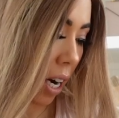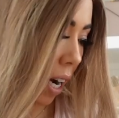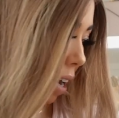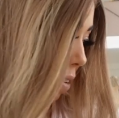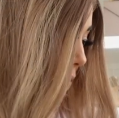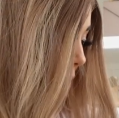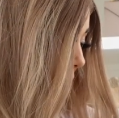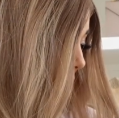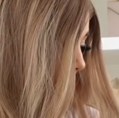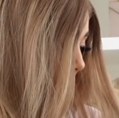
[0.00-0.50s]
I
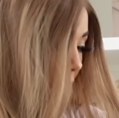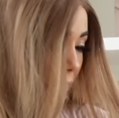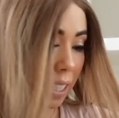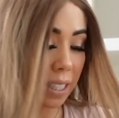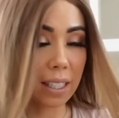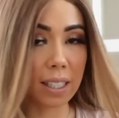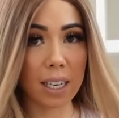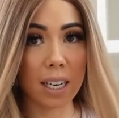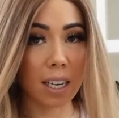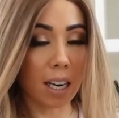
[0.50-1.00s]
have
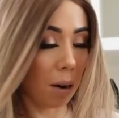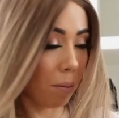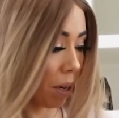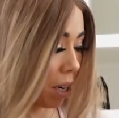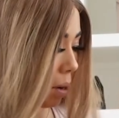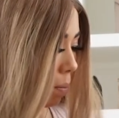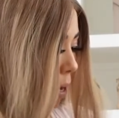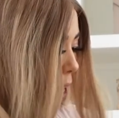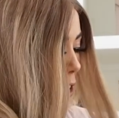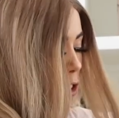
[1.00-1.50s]
Valentine's Day
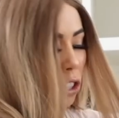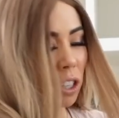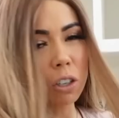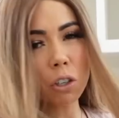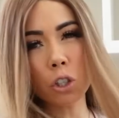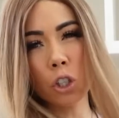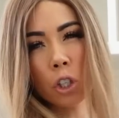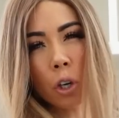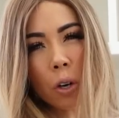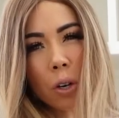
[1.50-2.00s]
coming up. Actually,
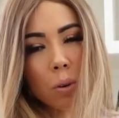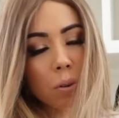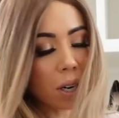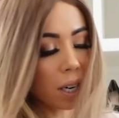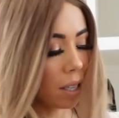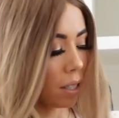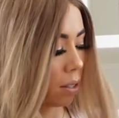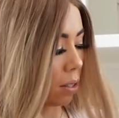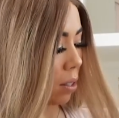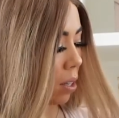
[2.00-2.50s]
I'll show you
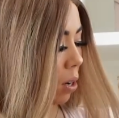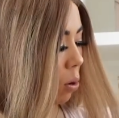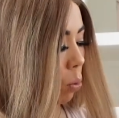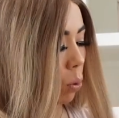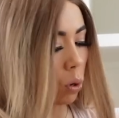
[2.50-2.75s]
guys.